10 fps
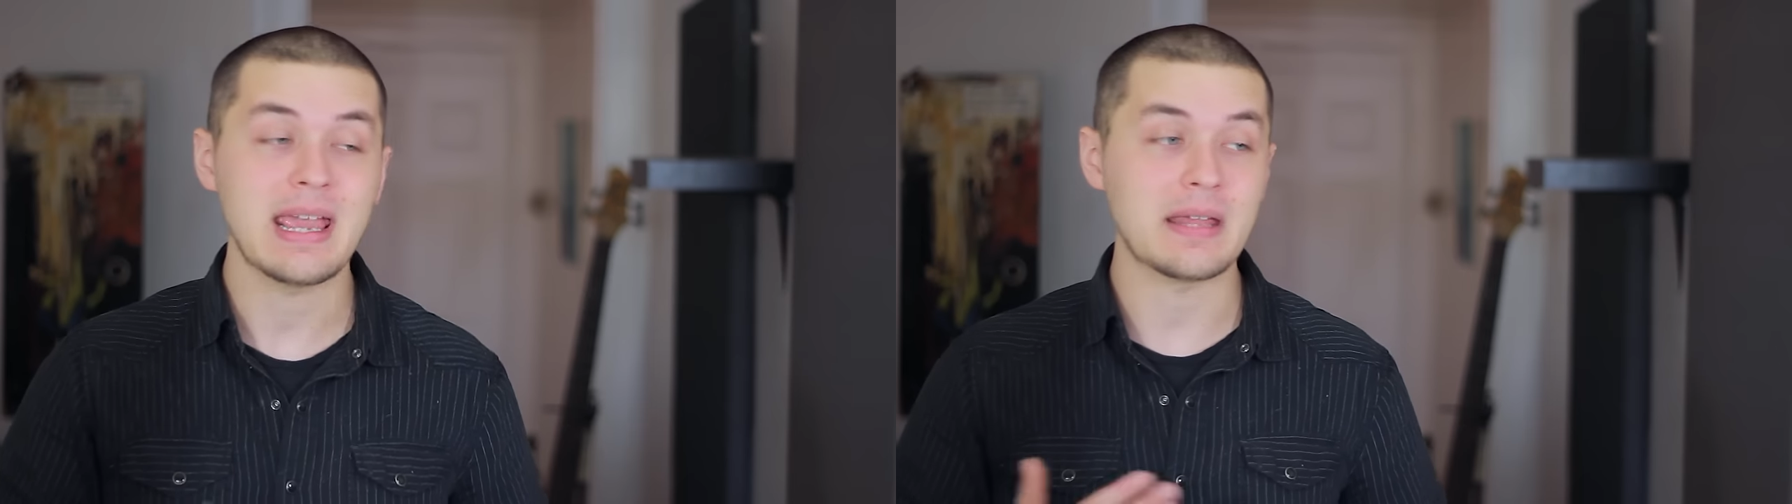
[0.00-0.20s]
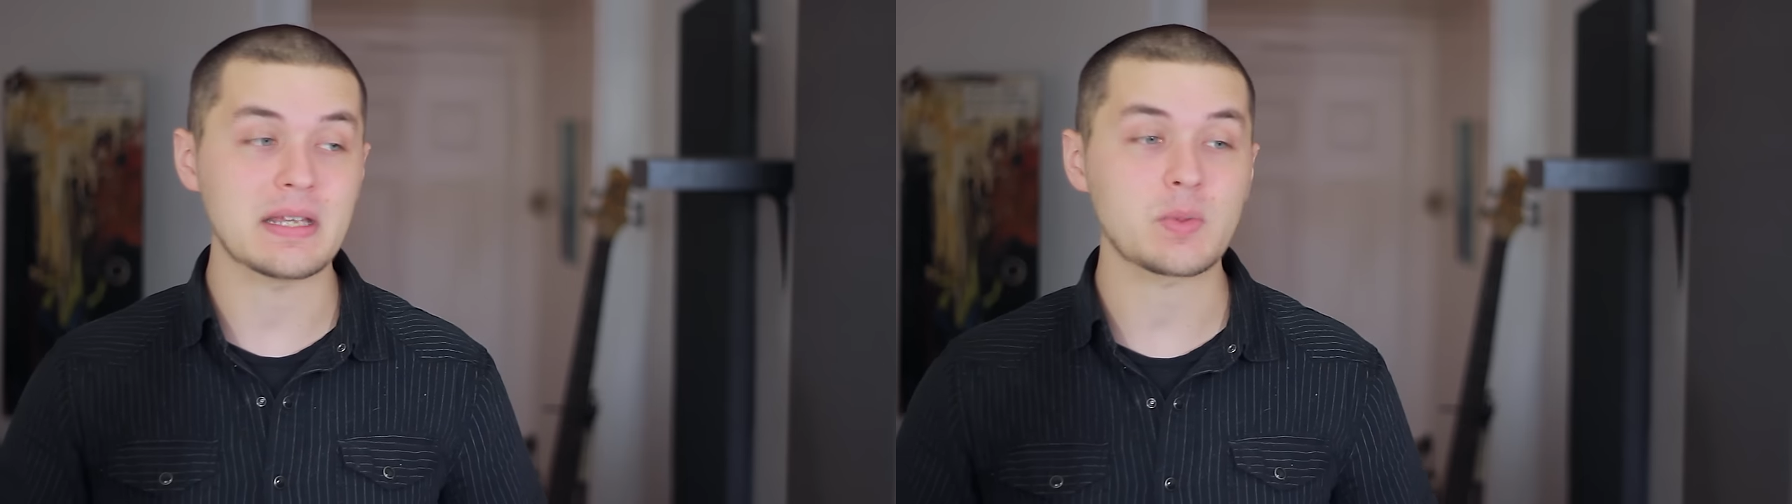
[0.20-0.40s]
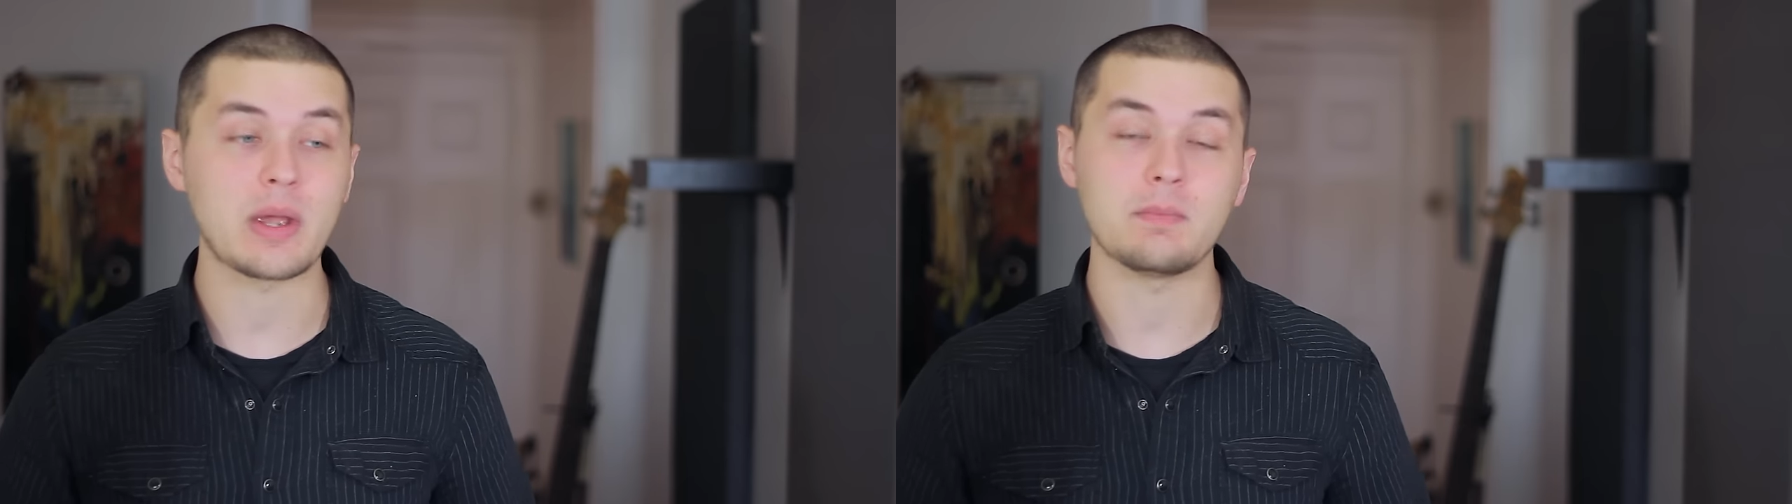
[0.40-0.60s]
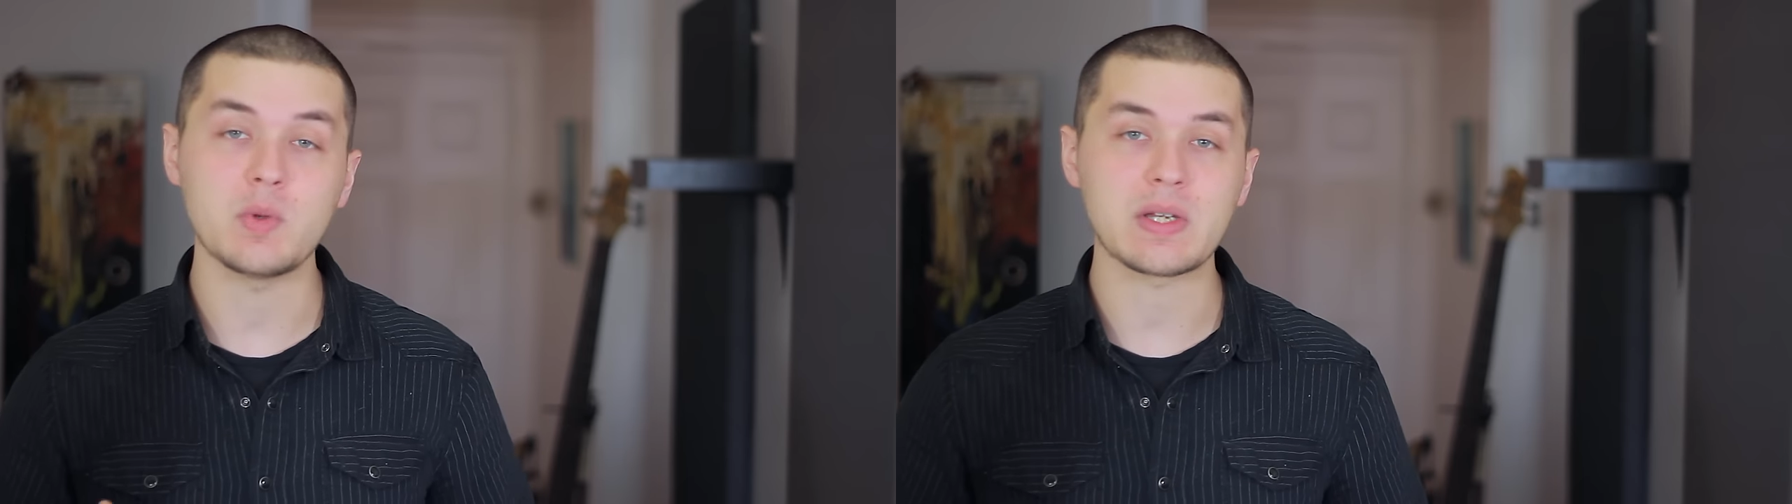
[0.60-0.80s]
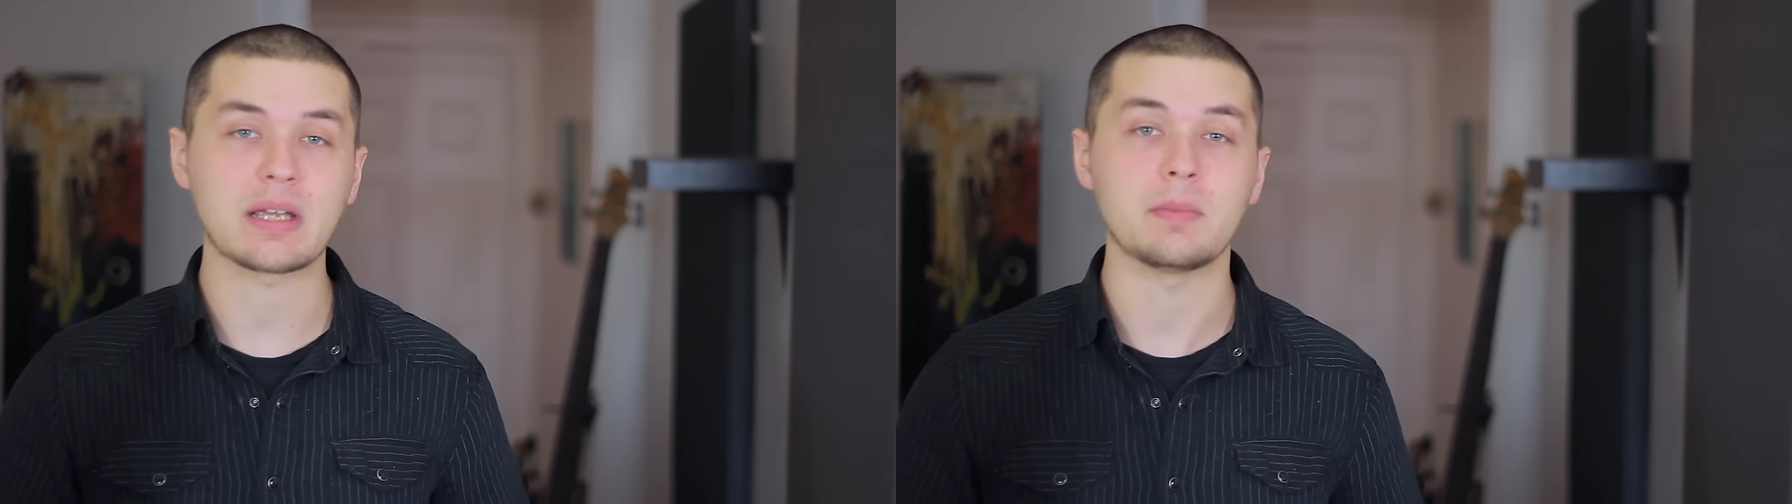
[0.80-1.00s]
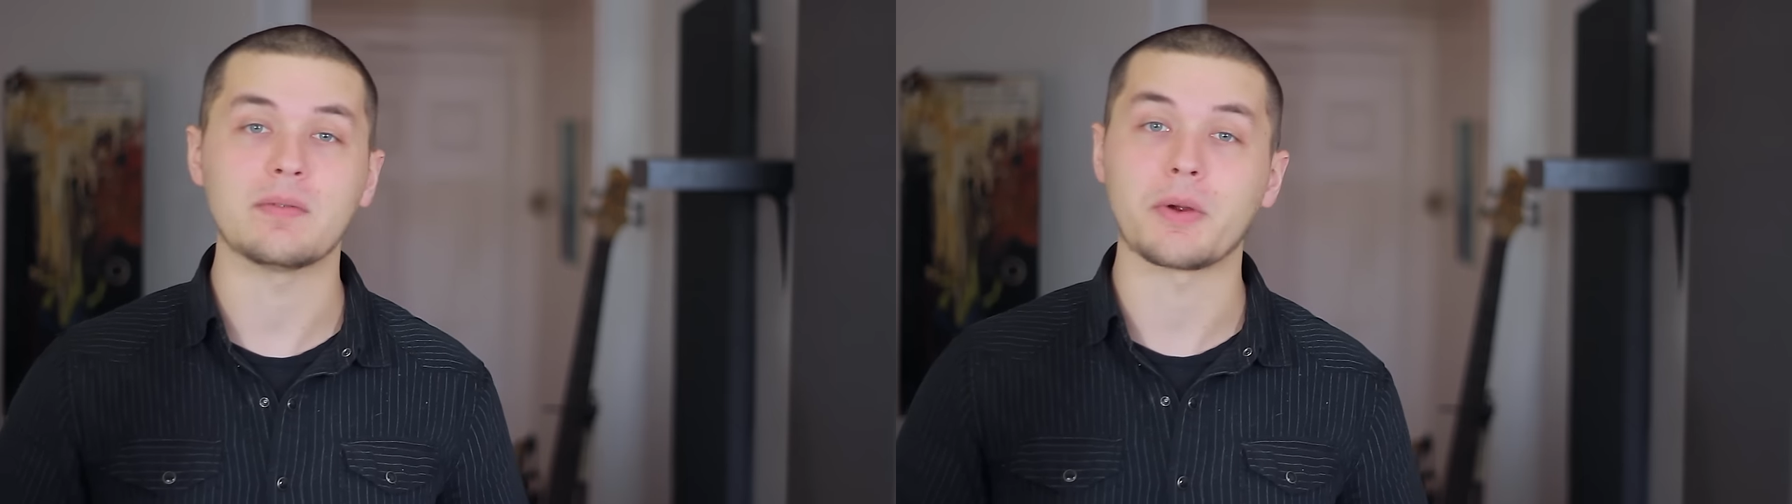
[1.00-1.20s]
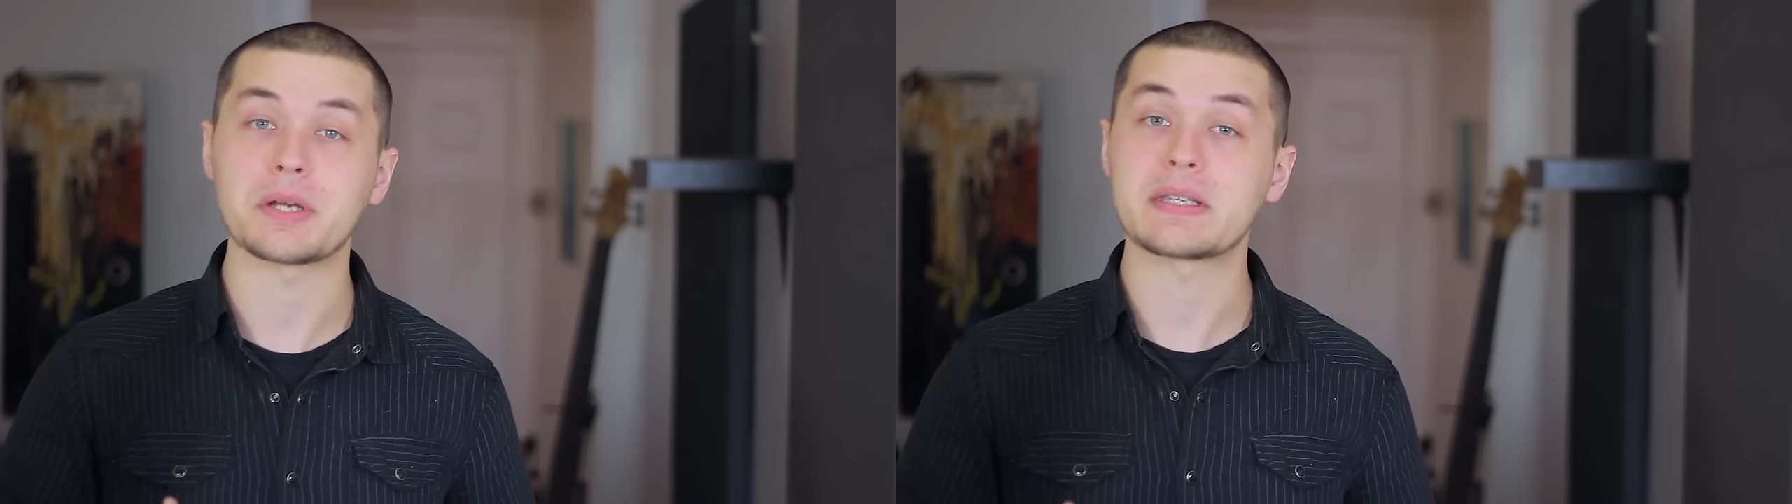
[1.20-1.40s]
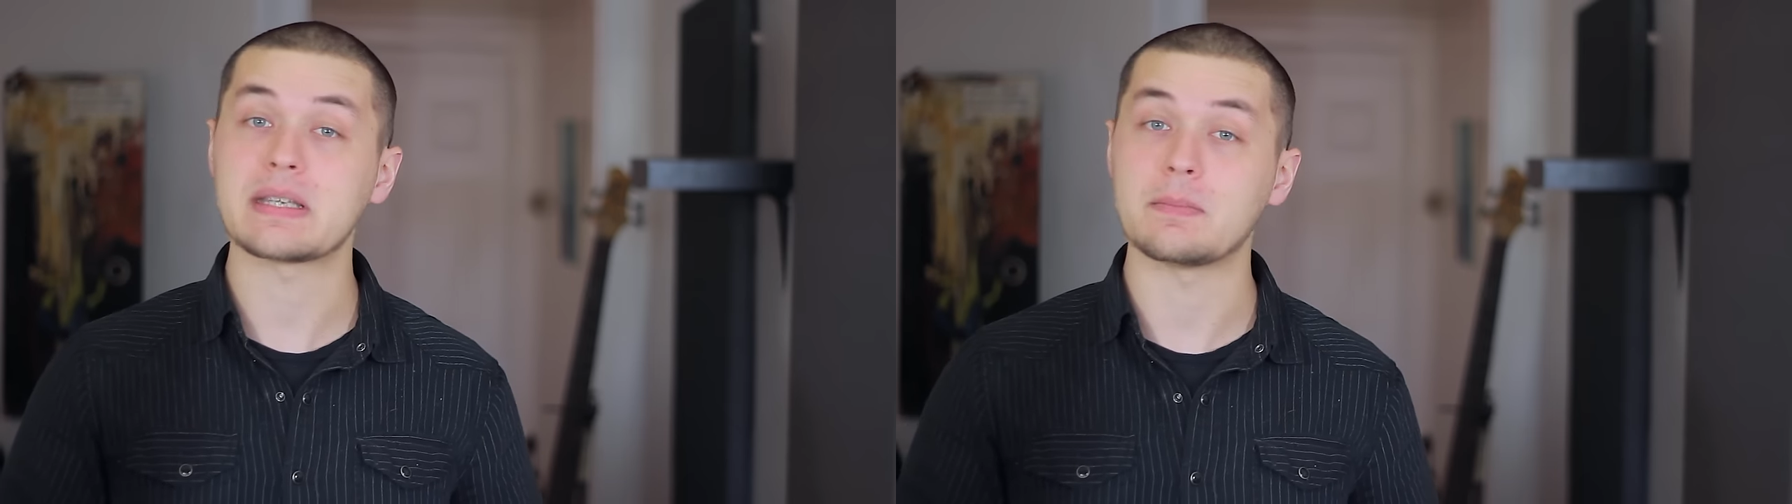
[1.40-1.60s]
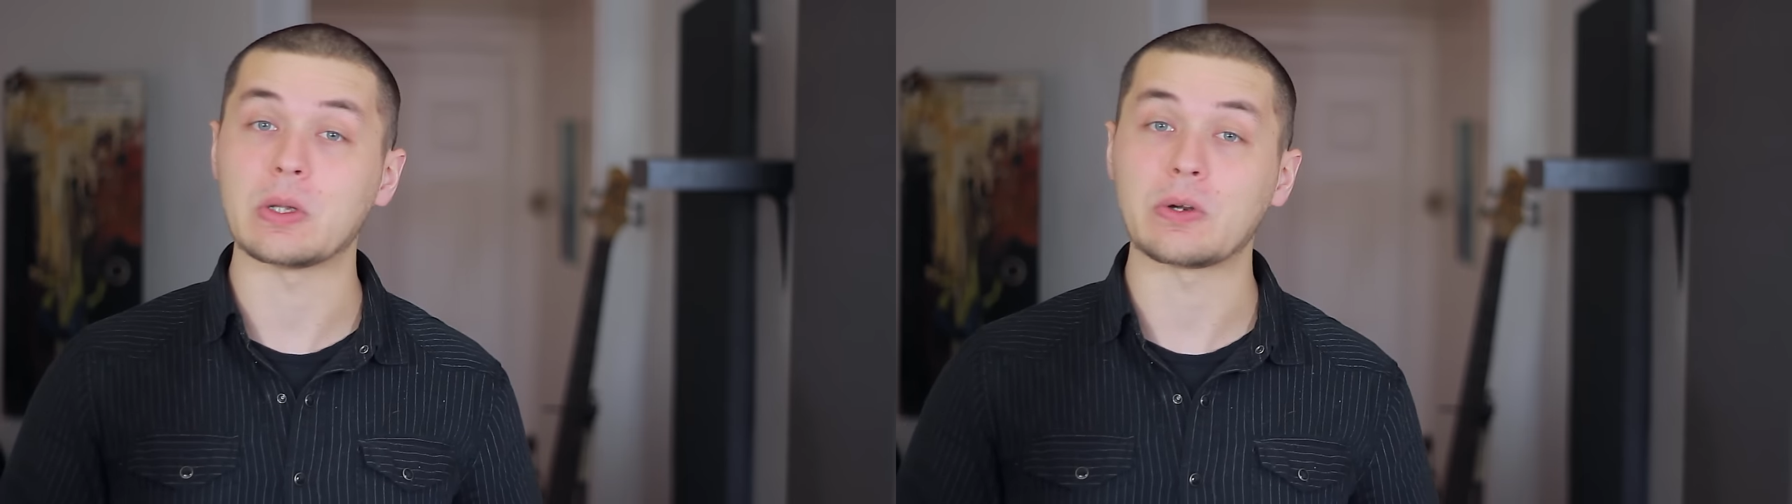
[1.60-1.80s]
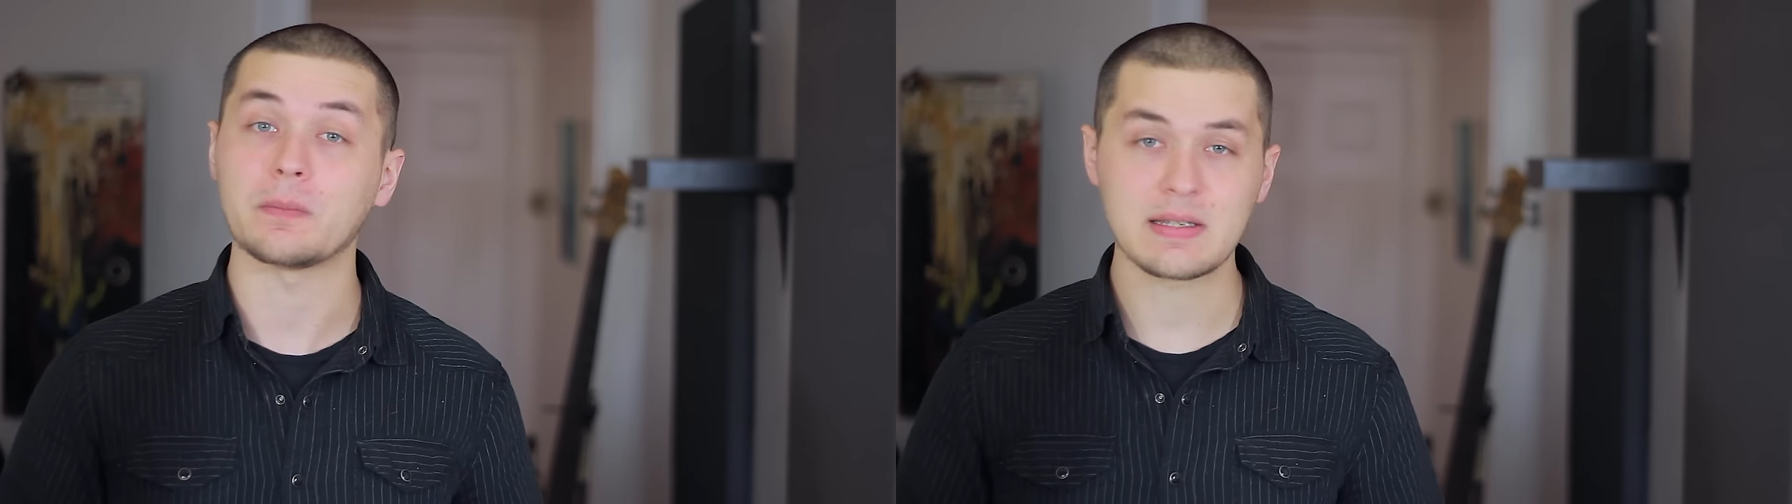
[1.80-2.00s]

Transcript: In this way, music can be very similar.